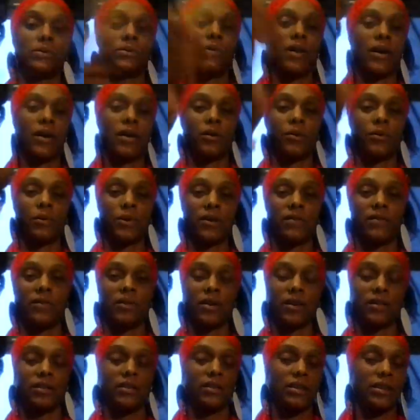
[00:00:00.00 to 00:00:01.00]
that or whatever.
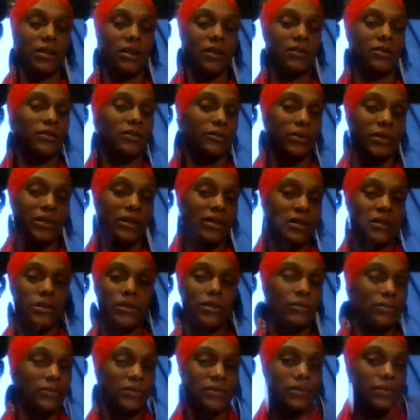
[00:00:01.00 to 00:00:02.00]
I did it or not. I
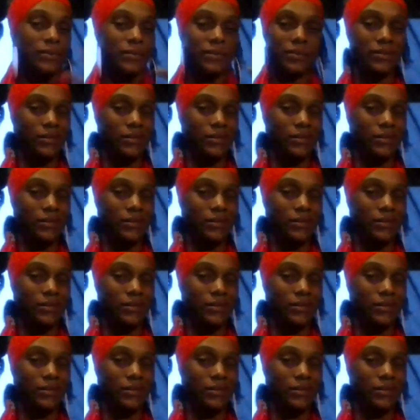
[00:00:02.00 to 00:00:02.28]
didn't just